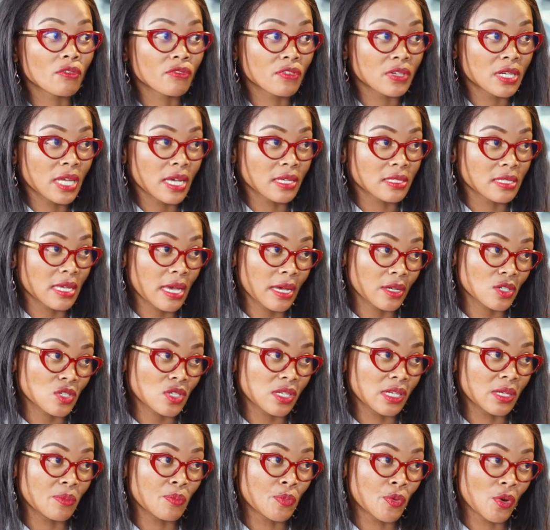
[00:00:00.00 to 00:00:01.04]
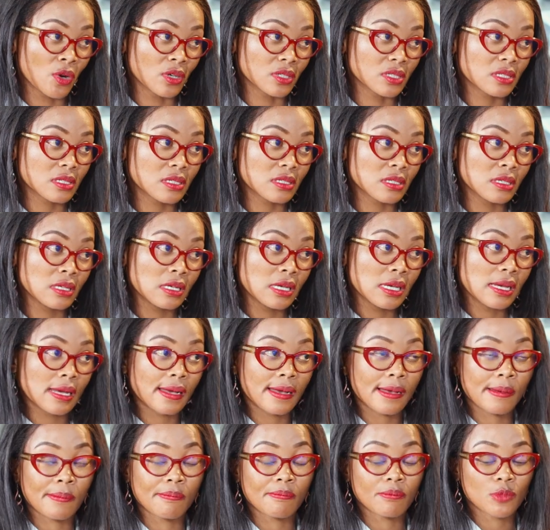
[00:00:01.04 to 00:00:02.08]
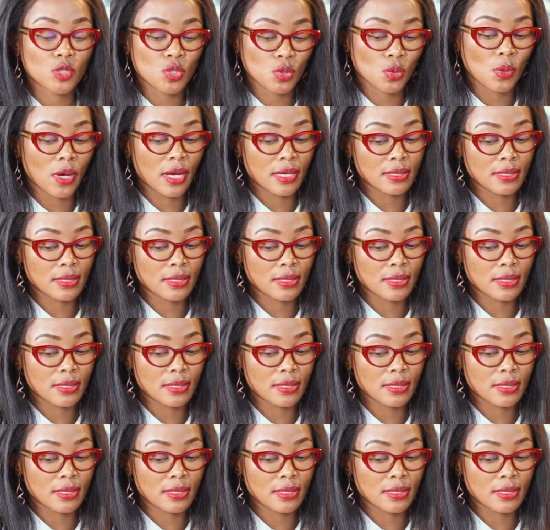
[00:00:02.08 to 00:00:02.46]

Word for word: COVID has actually brought mm. um, to